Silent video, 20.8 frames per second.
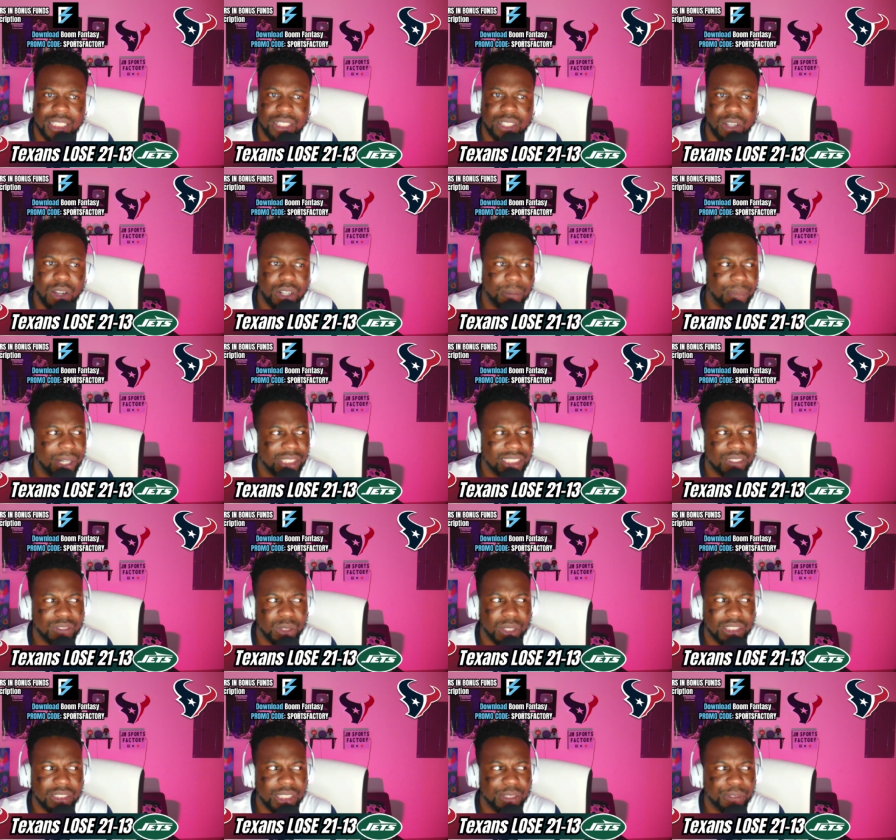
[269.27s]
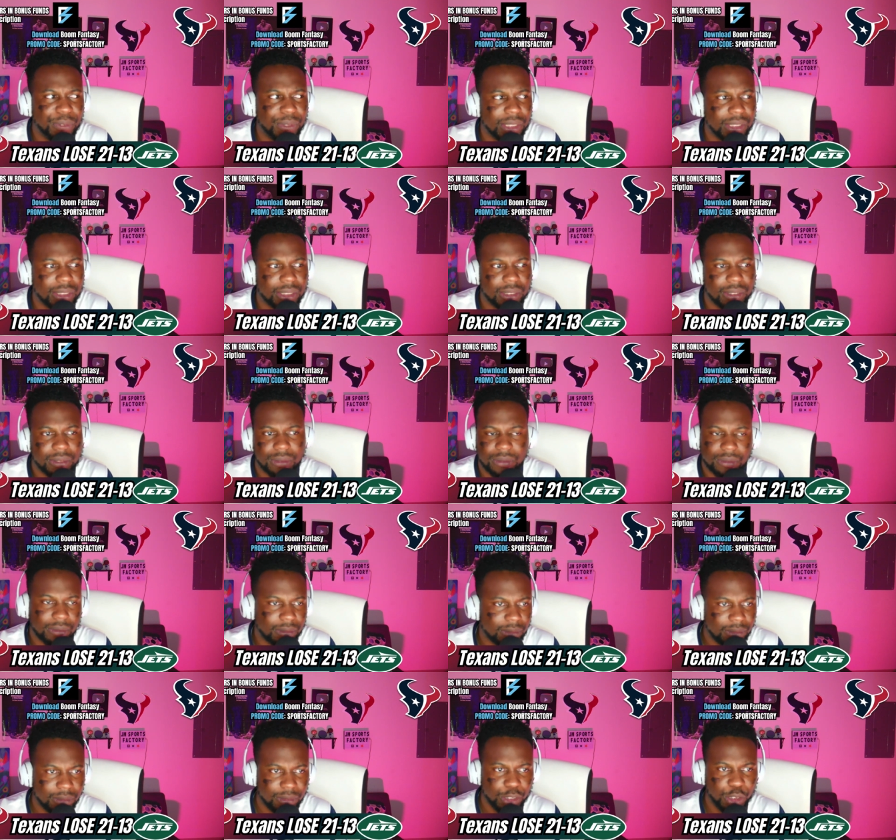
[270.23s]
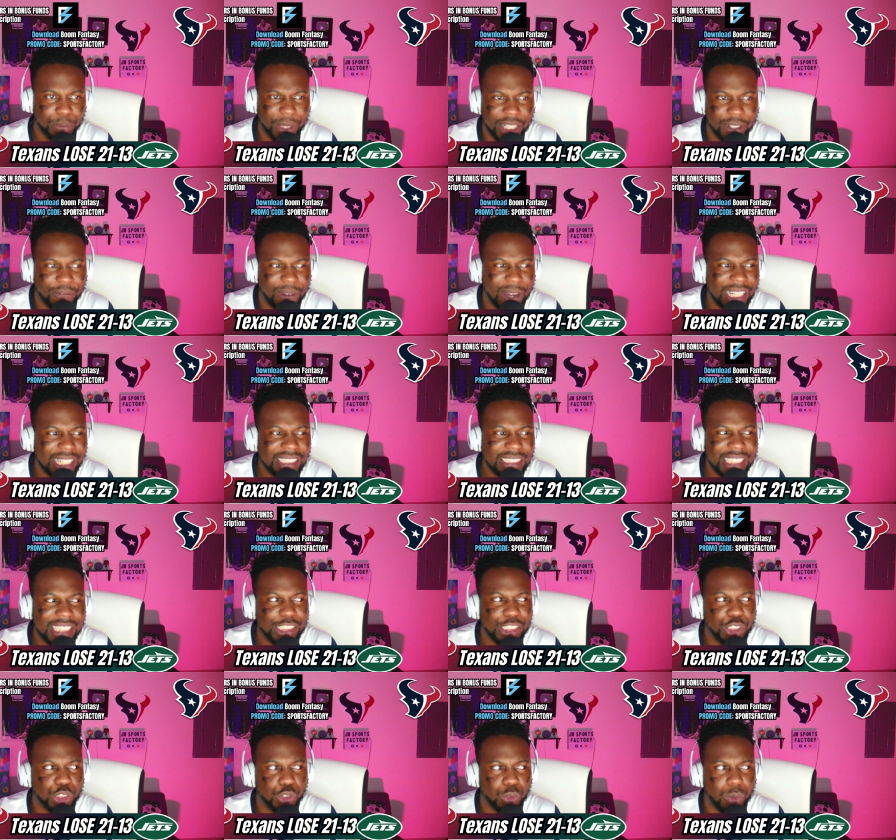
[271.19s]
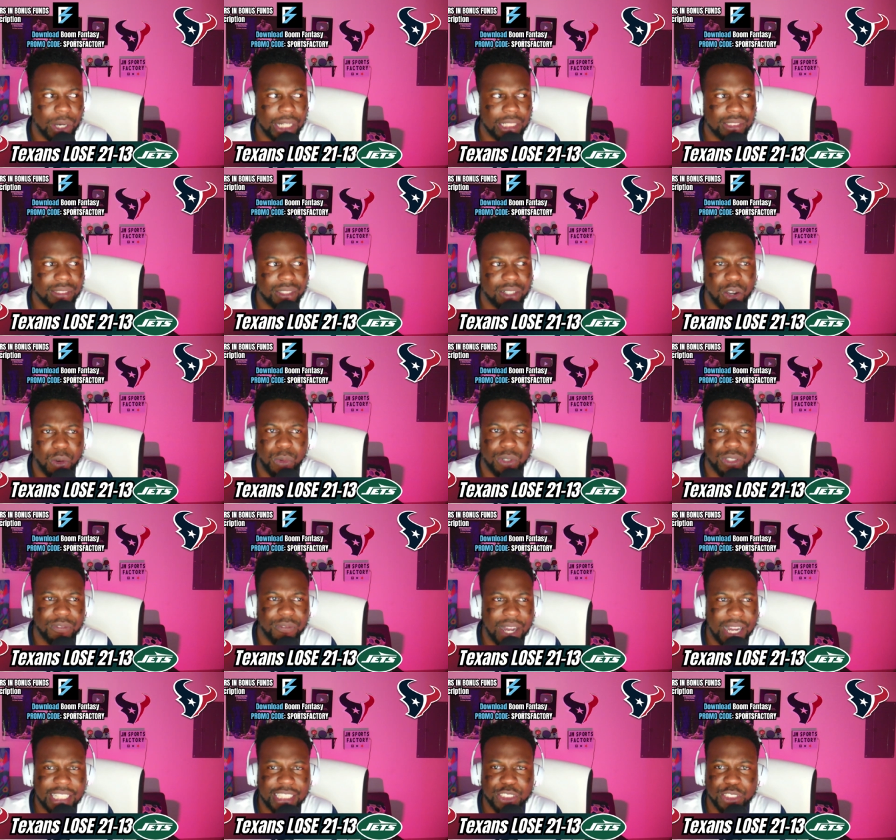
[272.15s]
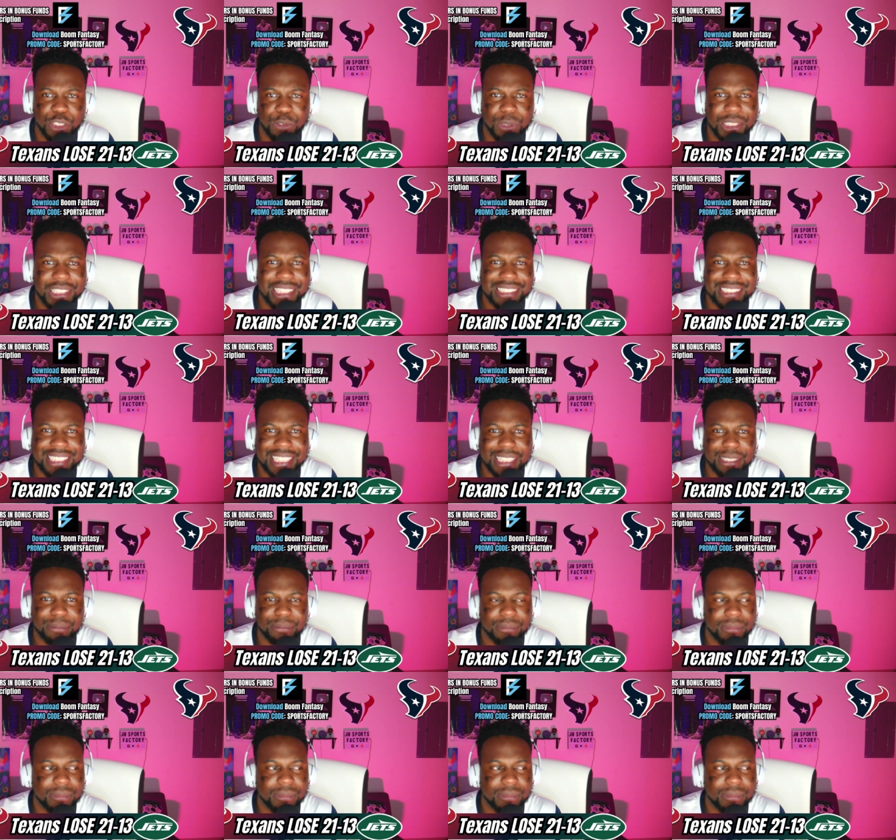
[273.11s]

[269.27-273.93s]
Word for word: Oh, the Bears have a great defense. Play the Vikings, get destroyed. Oh, well, the Vikings are a really good team.